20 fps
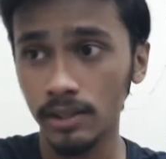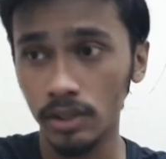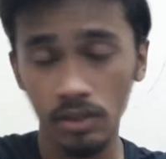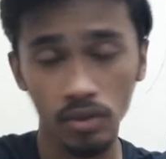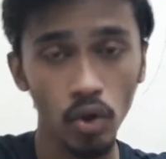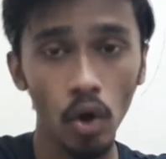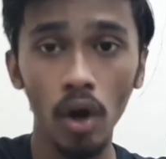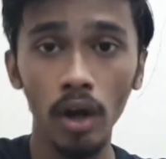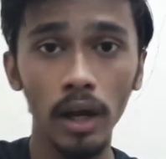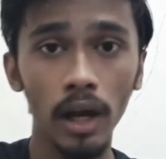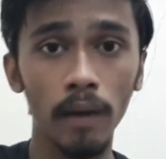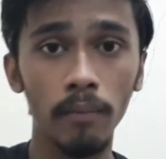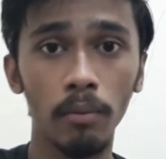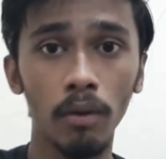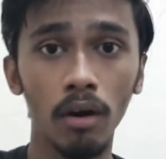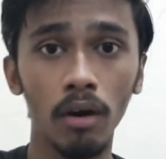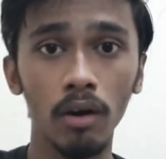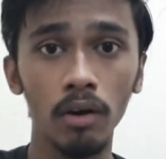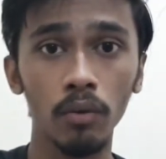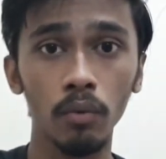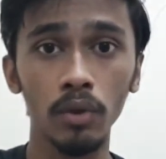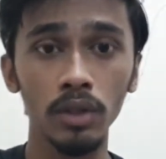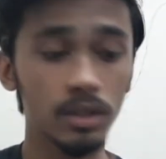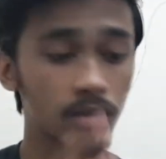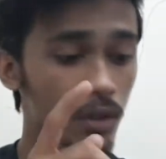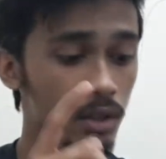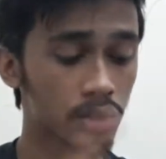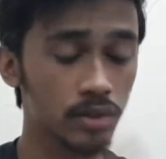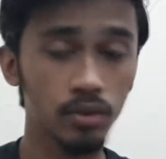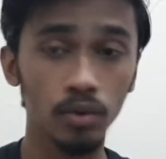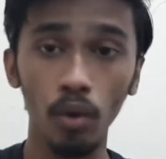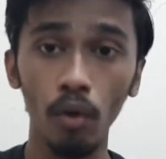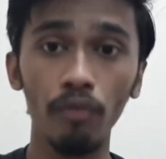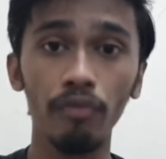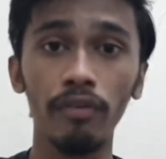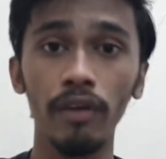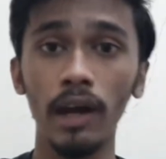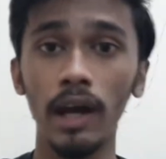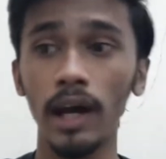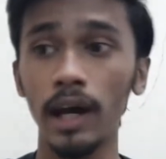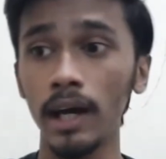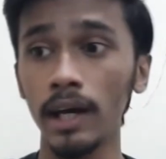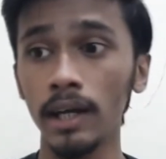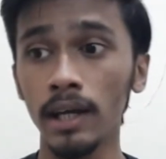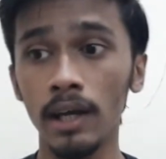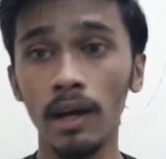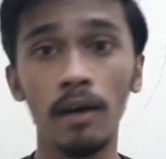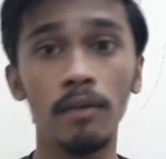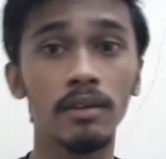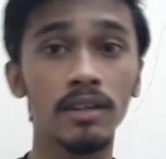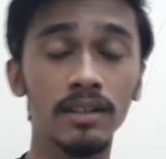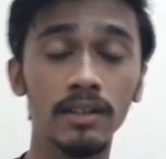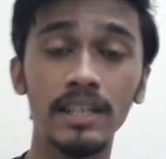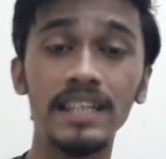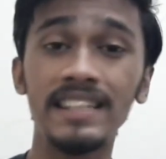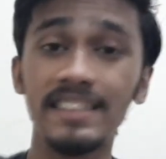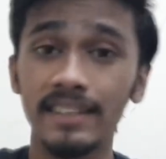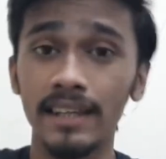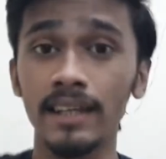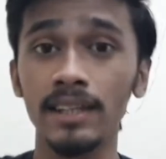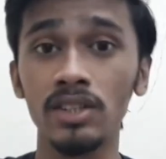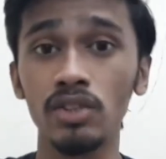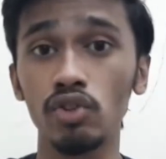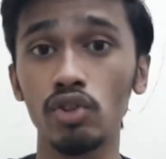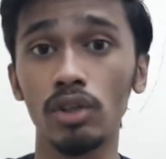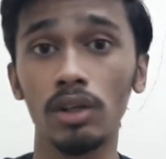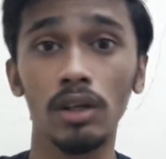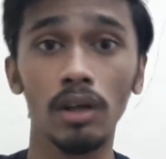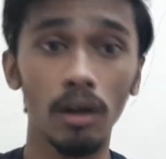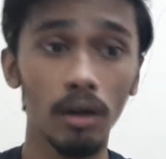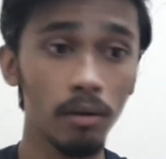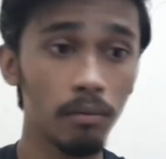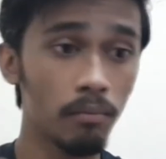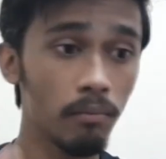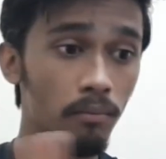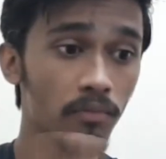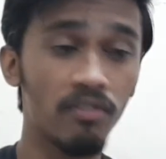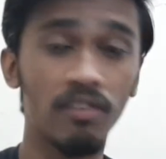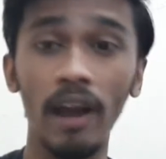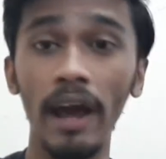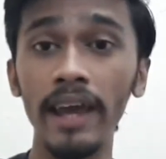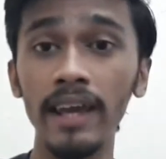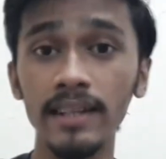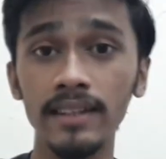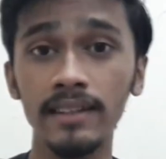talk about, which was Sophia, Kissinger, flying